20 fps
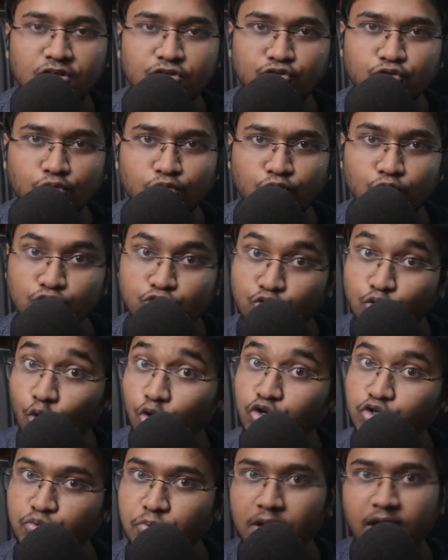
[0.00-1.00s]
So those
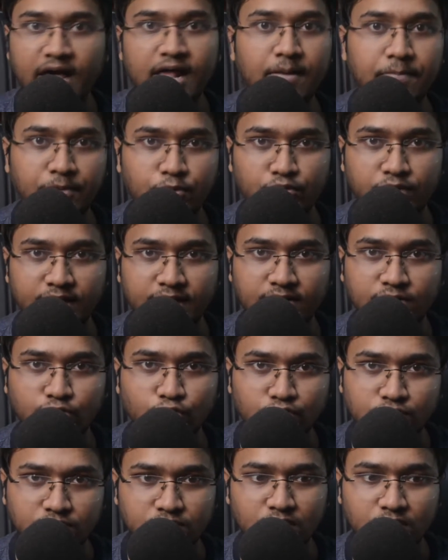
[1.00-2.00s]
notes will help you then,
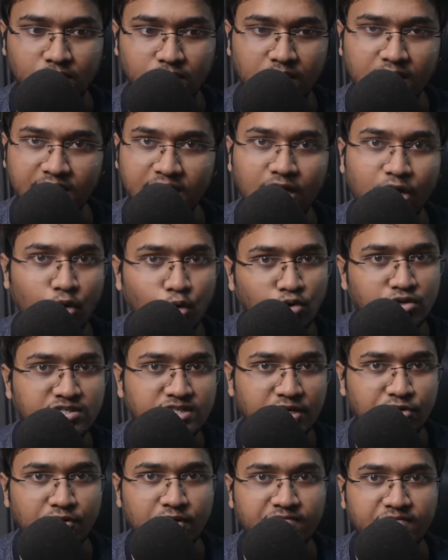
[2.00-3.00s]
those little
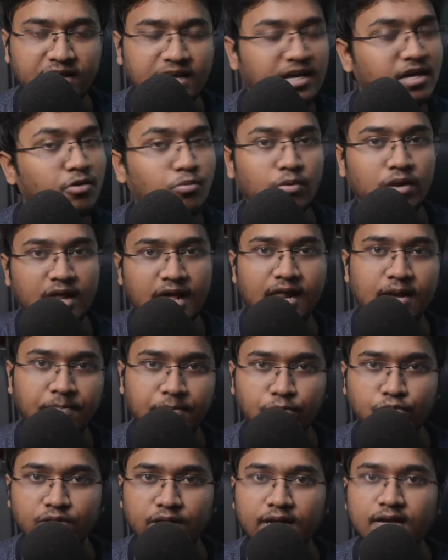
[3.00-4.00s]
notes that you have taken will
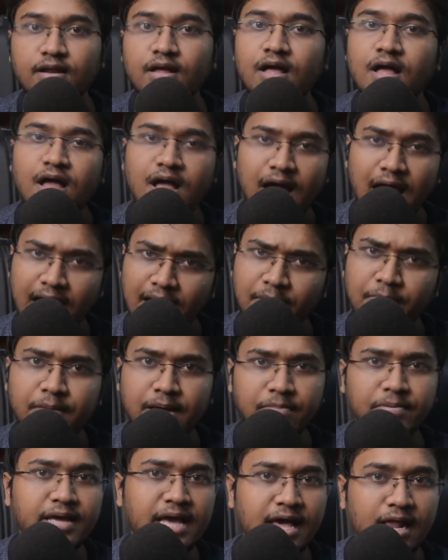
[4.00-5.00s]
help you then, and
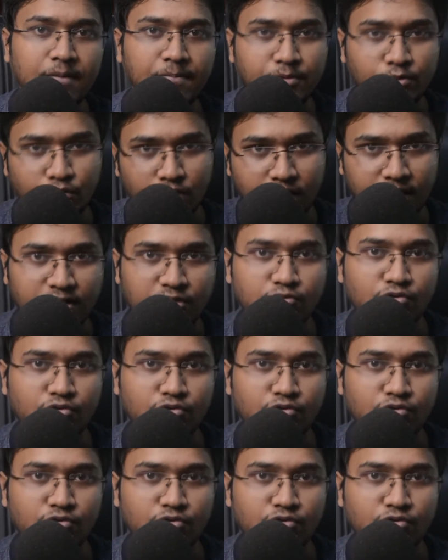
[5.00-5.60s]
maybe help you